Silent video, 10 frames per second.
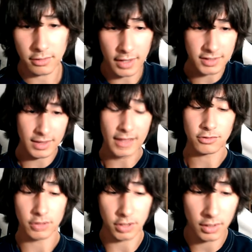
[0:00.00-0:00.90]
That's that's
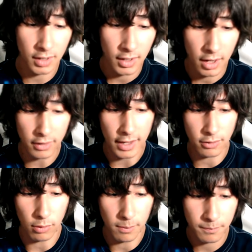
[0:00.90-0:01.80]
really good. Okay,
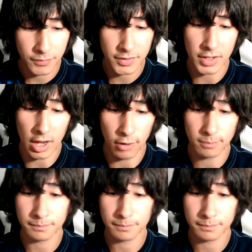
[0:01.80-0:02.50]
cool. So,